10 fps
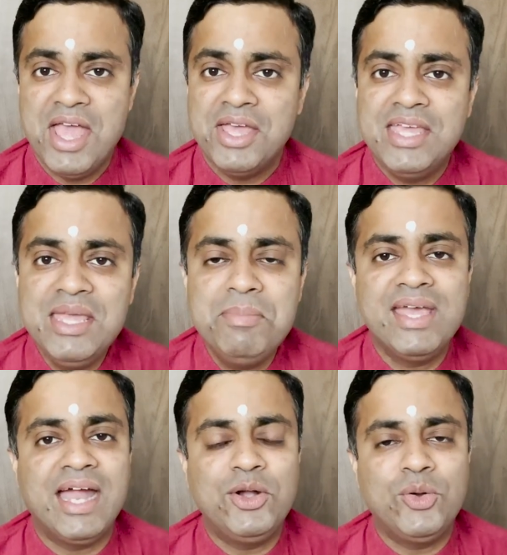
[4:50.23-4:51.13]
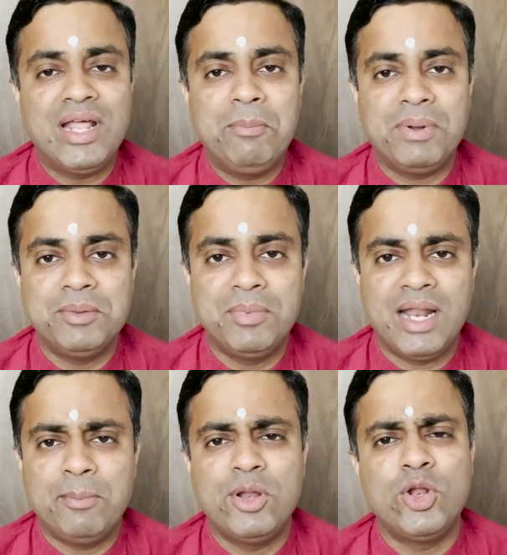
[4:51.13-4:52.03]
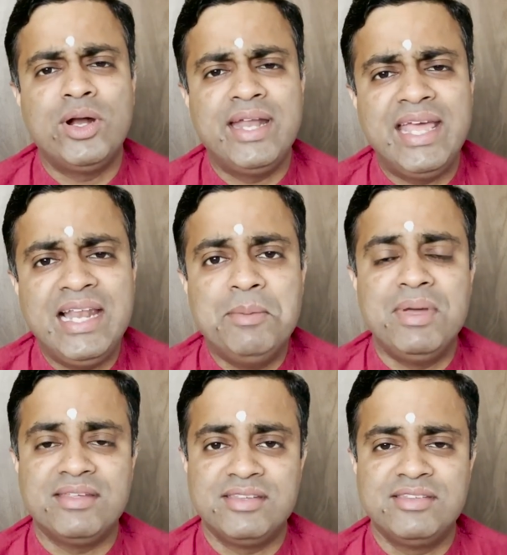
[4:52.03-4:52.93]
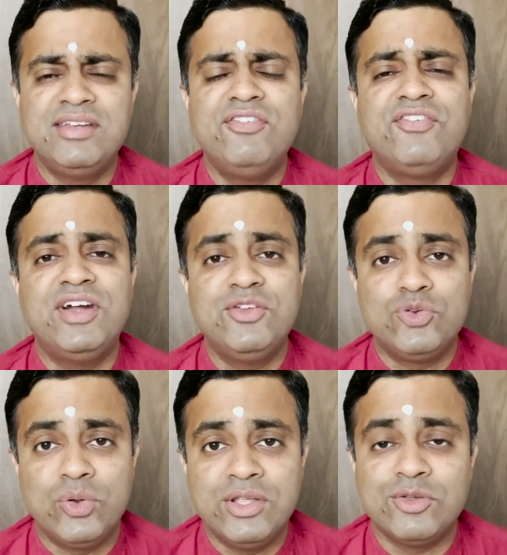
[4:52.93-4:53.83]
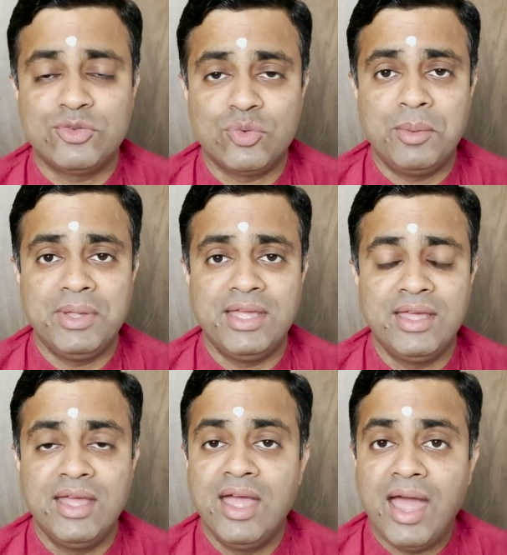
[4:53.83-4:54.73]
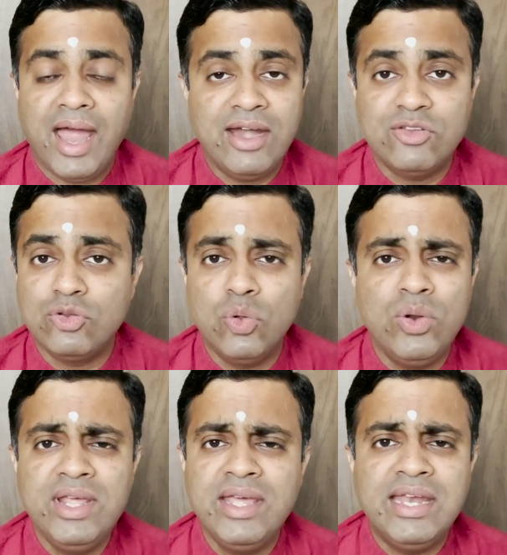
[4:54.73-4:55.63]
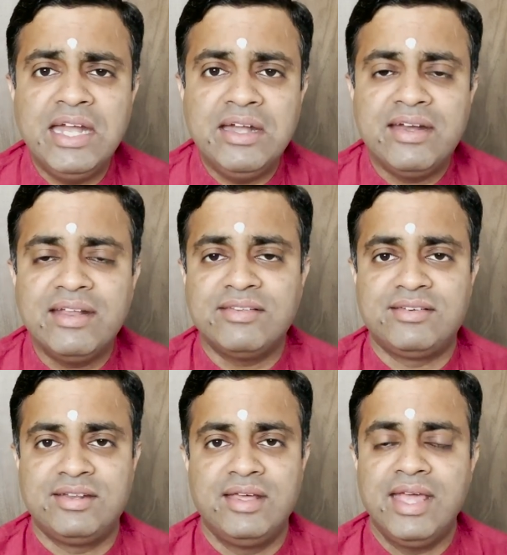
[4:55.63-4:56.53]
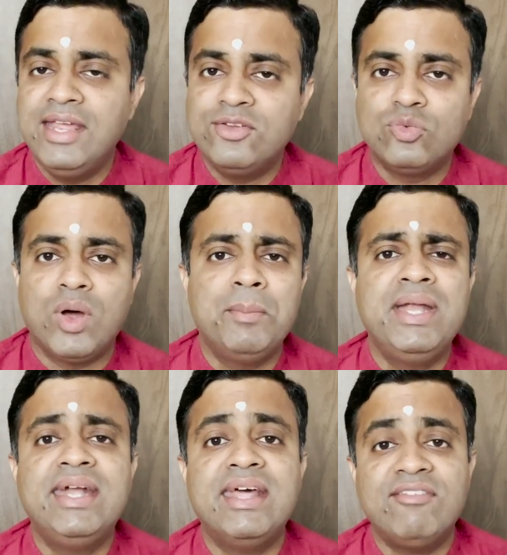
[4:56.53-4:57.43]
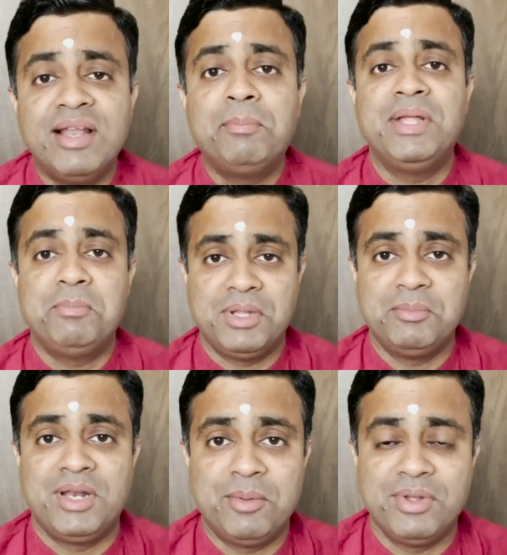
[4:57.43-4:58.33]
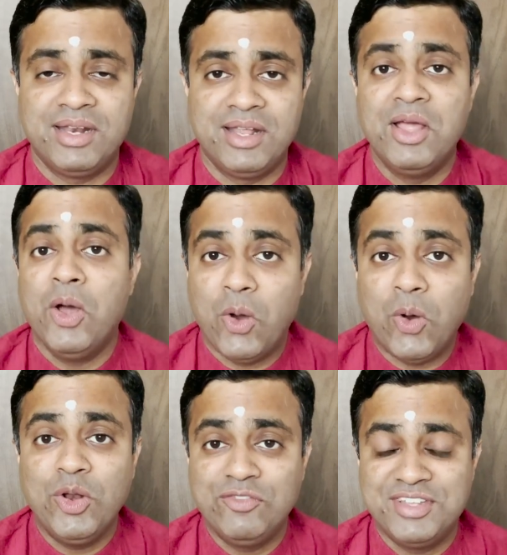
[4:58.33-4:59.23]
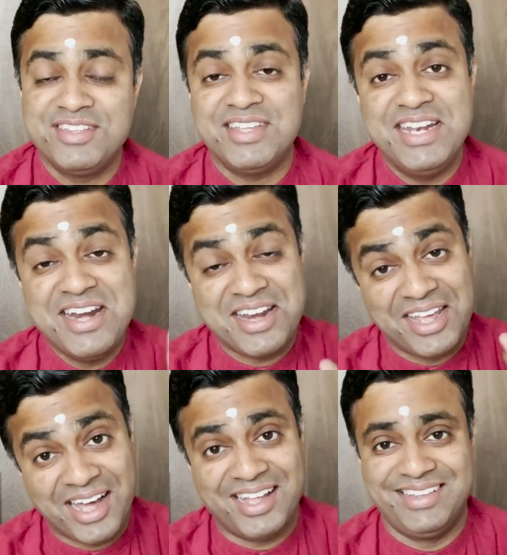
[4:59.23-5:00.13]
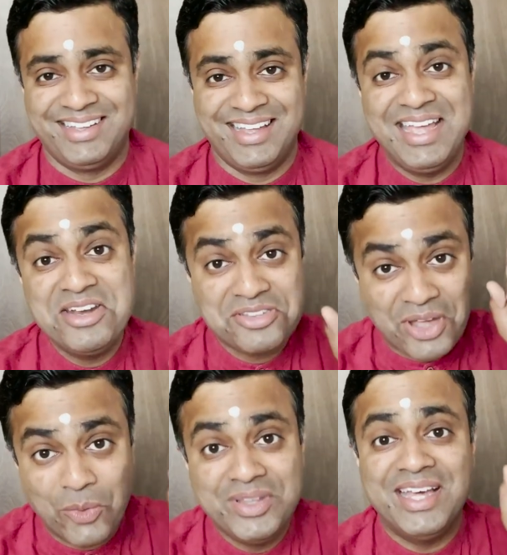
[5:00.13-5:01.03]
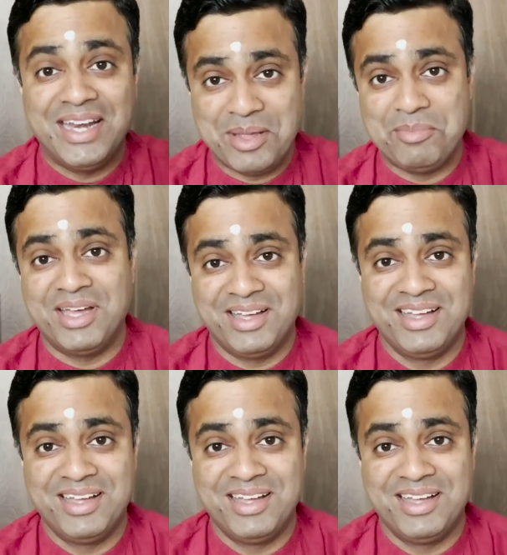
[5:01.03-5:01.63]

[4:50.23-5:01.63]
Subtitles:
He began to tell Padmanabhan on a daily basis different stories of Swami, and slowly an interest in Swami developed in Padmanabhan. all of this in Riyadh, in Saudi Arabia.